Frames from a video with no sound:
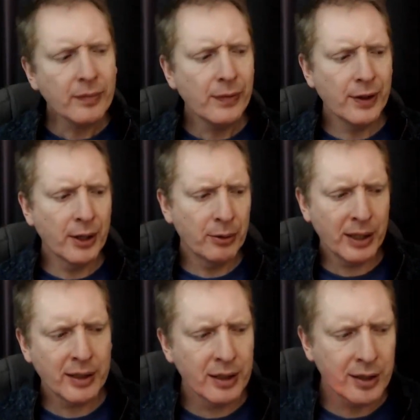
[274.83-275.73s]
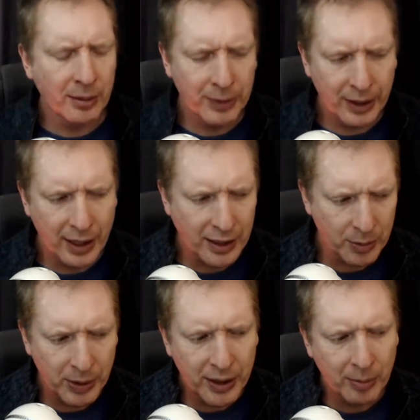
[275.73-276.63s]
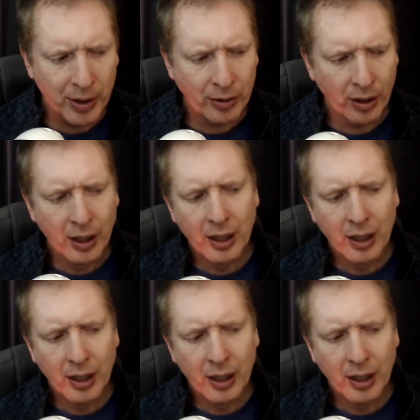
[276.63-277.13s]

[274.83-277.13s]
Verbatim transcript: Now, this is something that I speak about